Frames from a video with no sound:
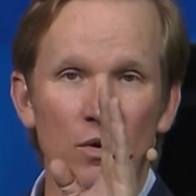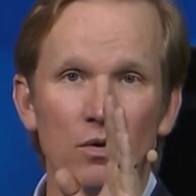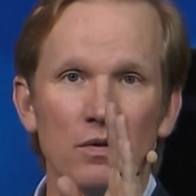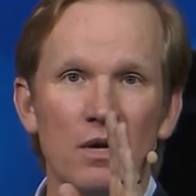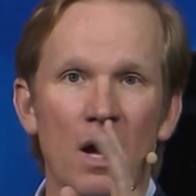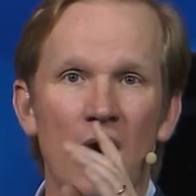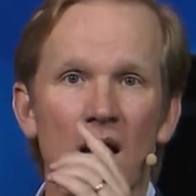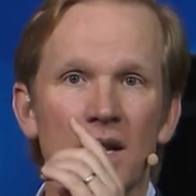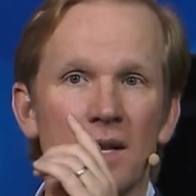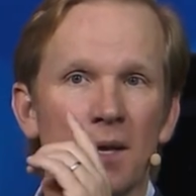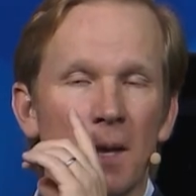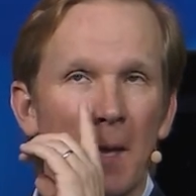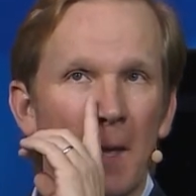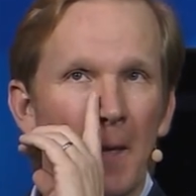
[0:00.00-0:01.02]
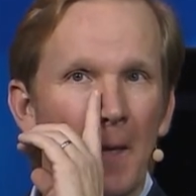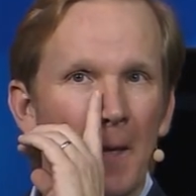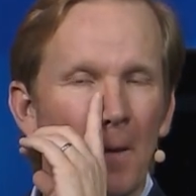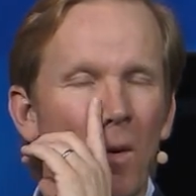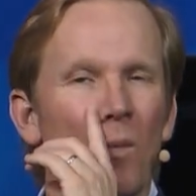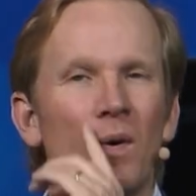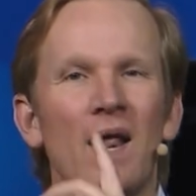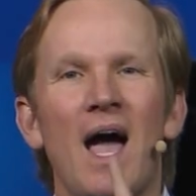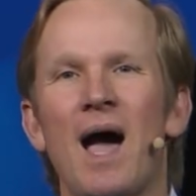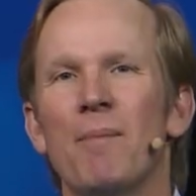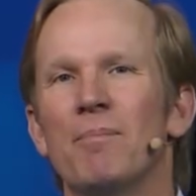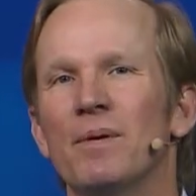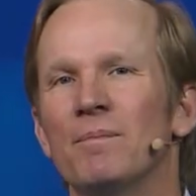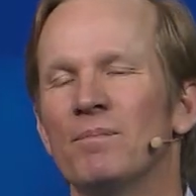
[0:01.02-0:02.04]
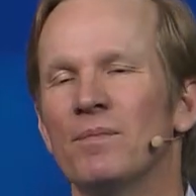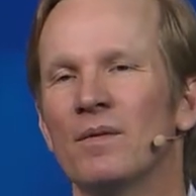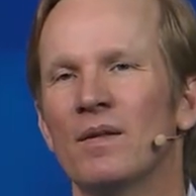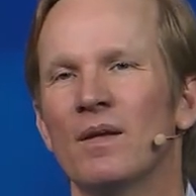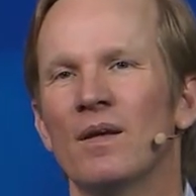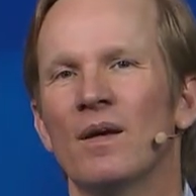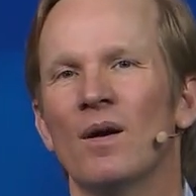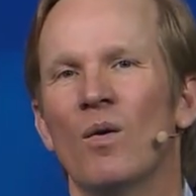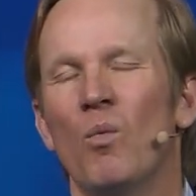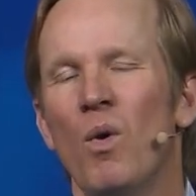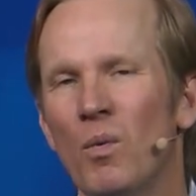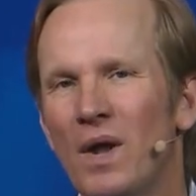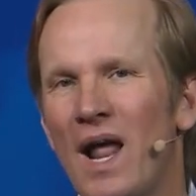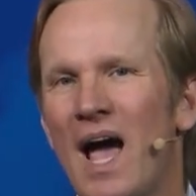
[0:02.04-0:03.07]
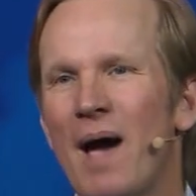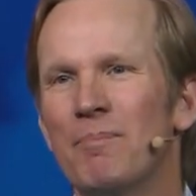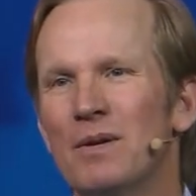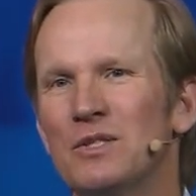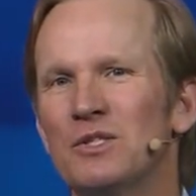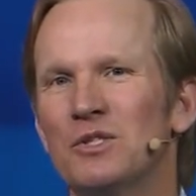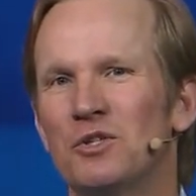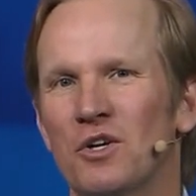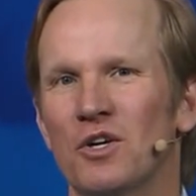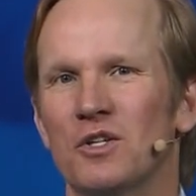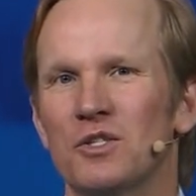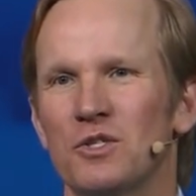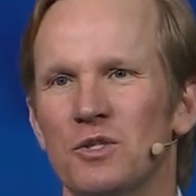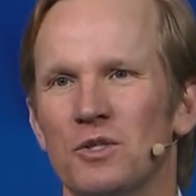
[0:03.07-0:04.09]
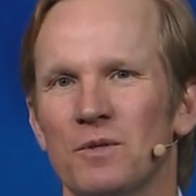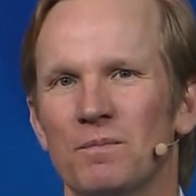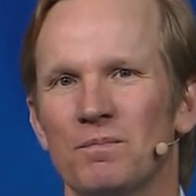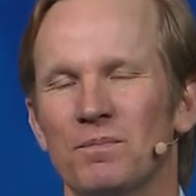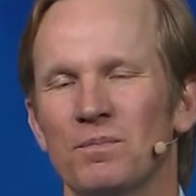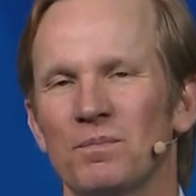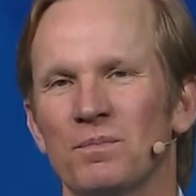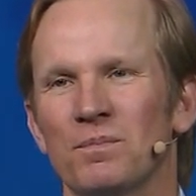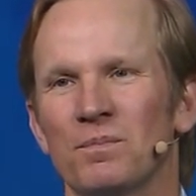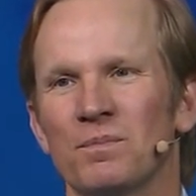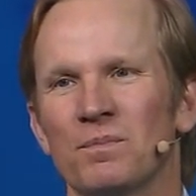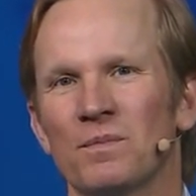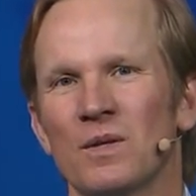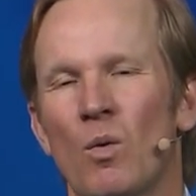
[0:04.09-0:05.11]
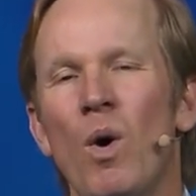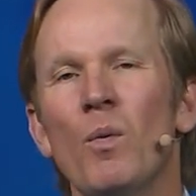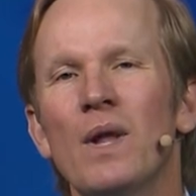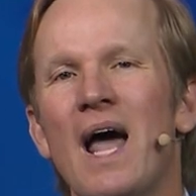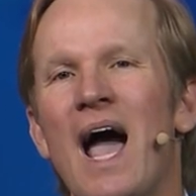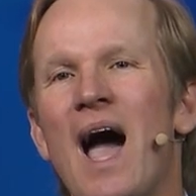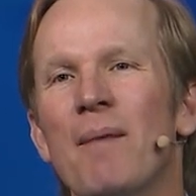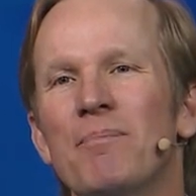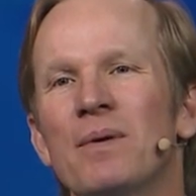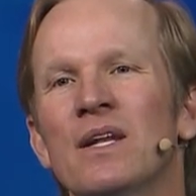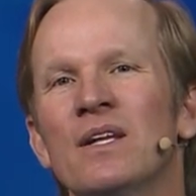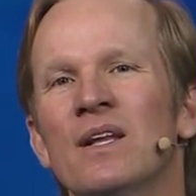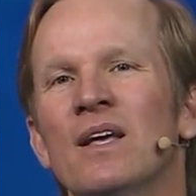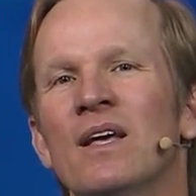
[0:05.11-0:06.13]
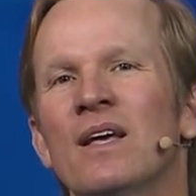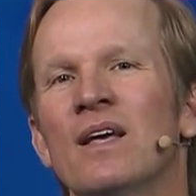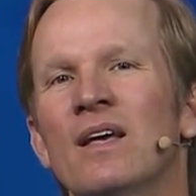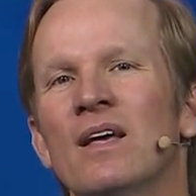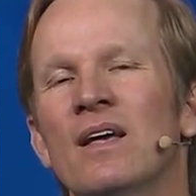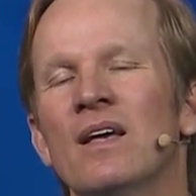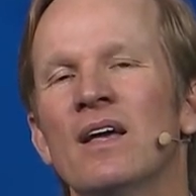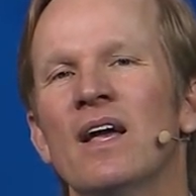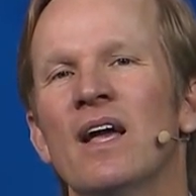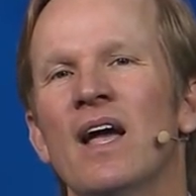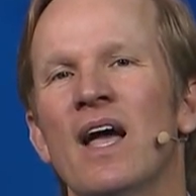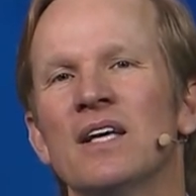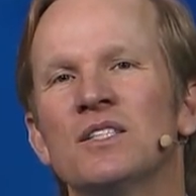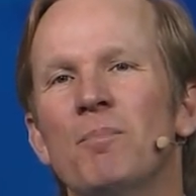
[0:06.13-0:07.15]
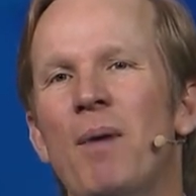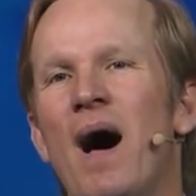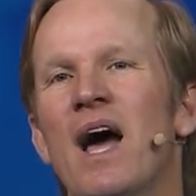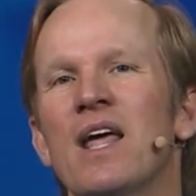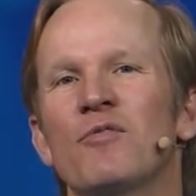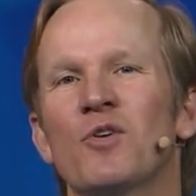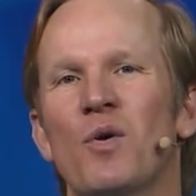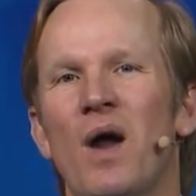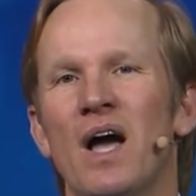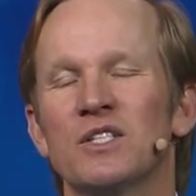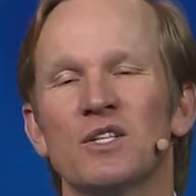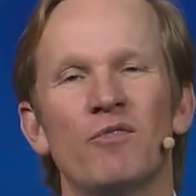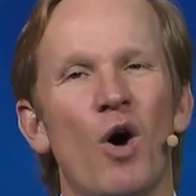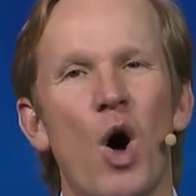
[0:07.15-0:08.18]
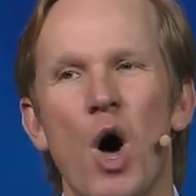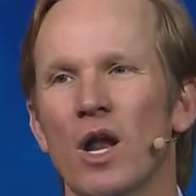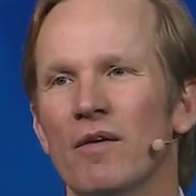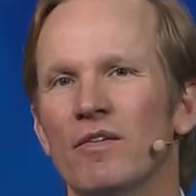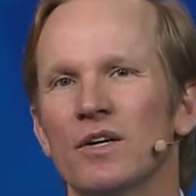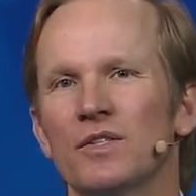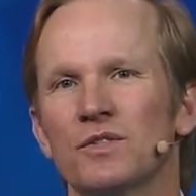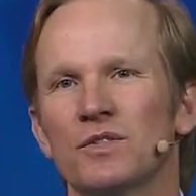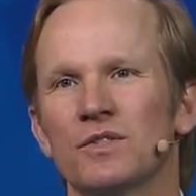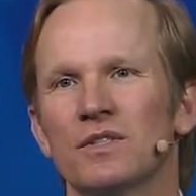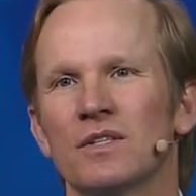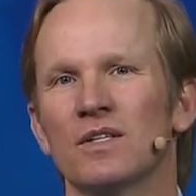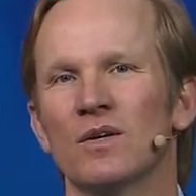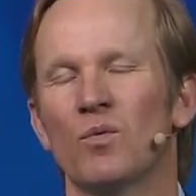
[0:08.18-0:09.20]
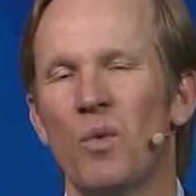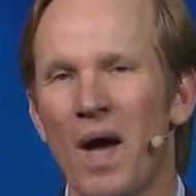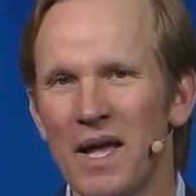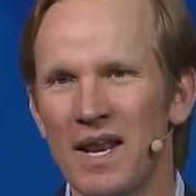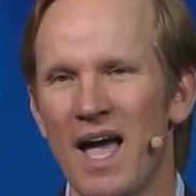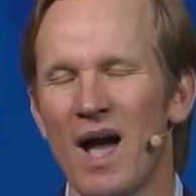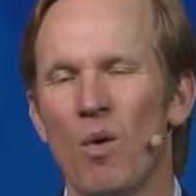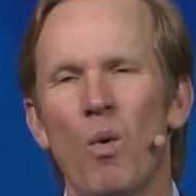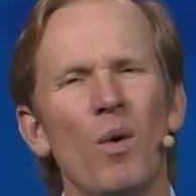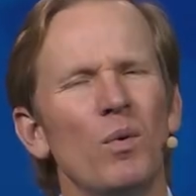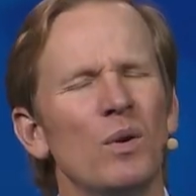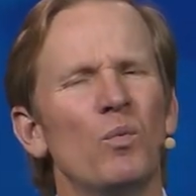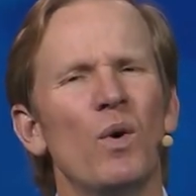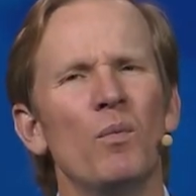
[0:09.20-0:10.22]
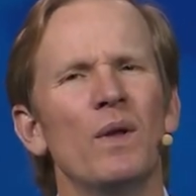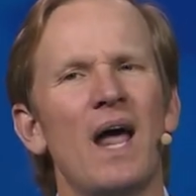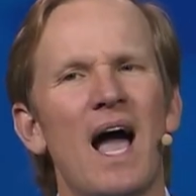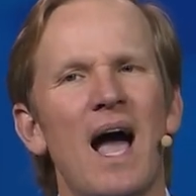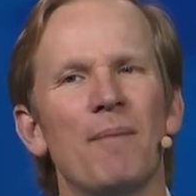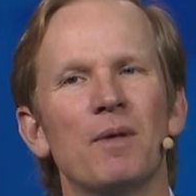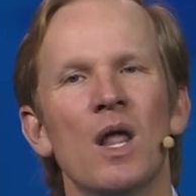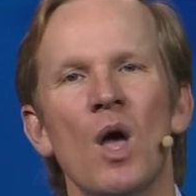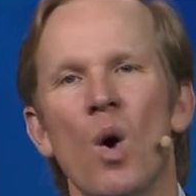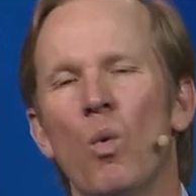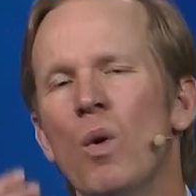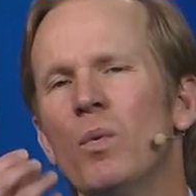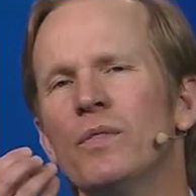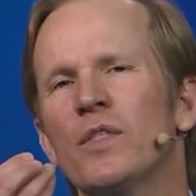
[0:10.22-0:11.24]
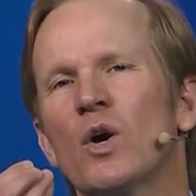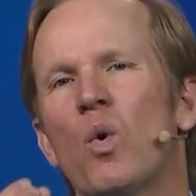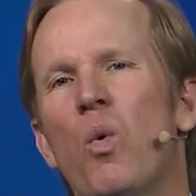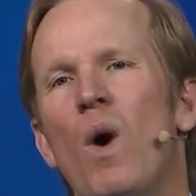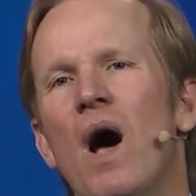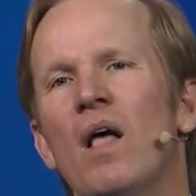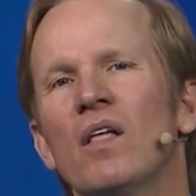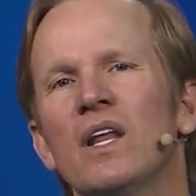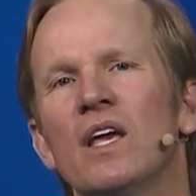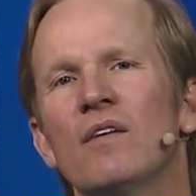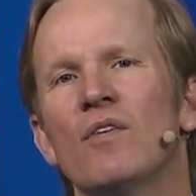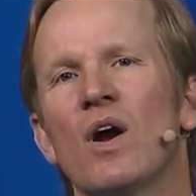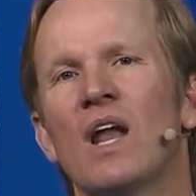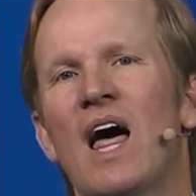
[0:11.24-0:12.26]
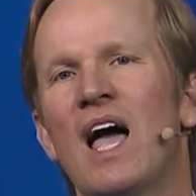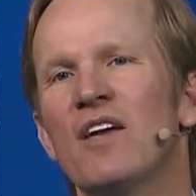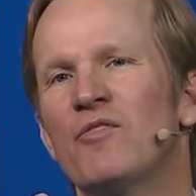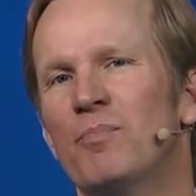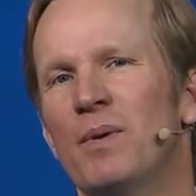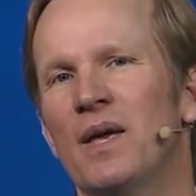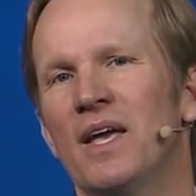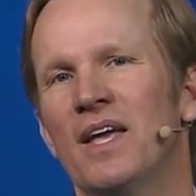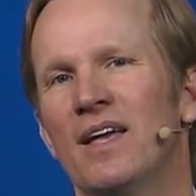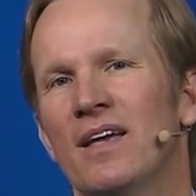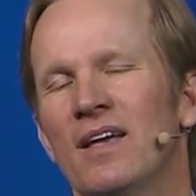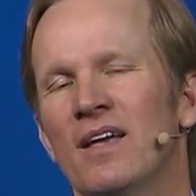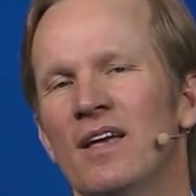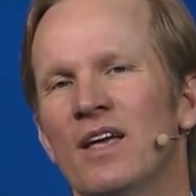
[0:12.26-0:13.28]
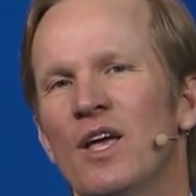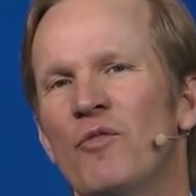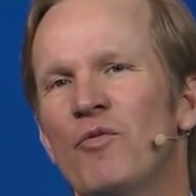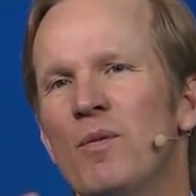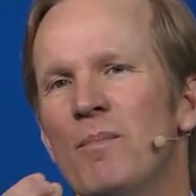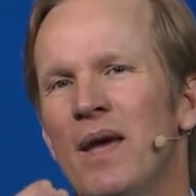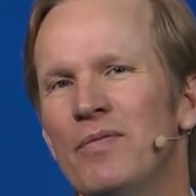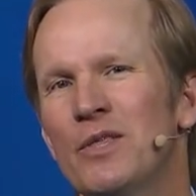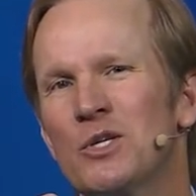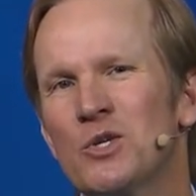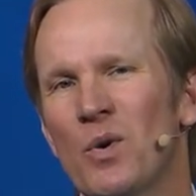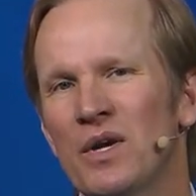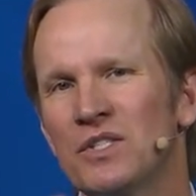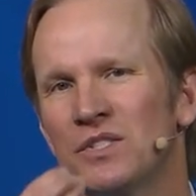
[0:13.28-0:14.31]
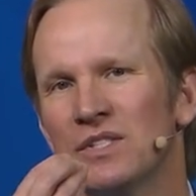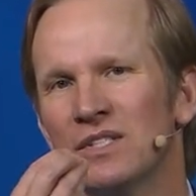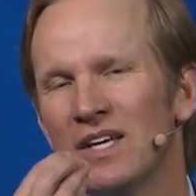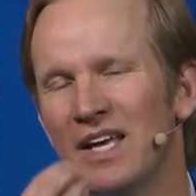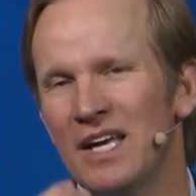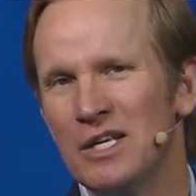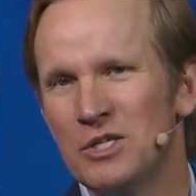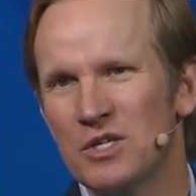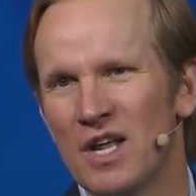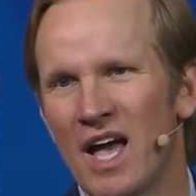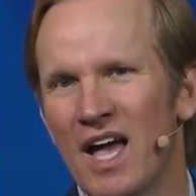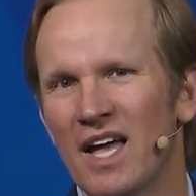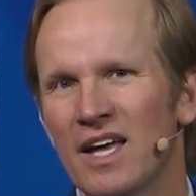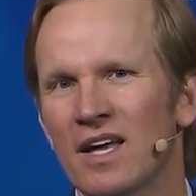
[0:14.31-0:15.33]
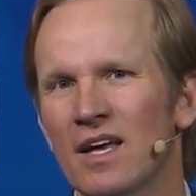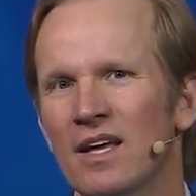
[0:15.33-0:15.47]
on God. What would happen? What would happen as a church? What would happen as the body of Christ, of all of us, right now? What would, what would happen? What would the quality of our life be? if we made the choice each day